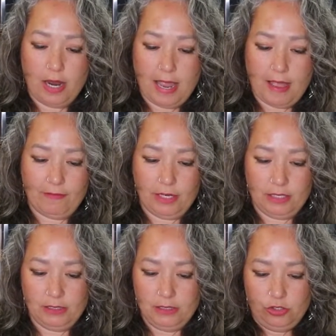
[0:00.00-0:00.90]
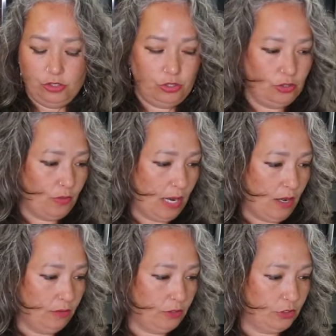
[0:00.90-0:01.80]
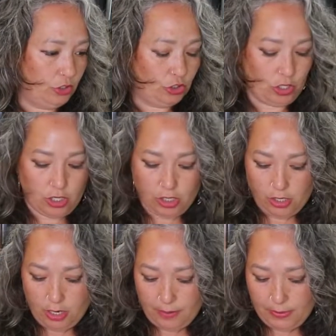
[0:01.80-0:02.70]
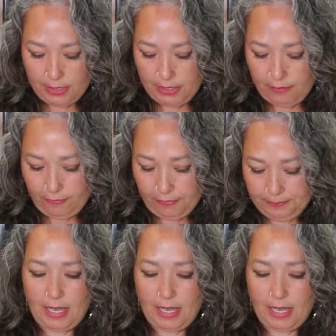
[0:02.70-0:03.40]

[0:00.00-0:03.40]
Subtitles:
I have a 2-ounce jar, I believe,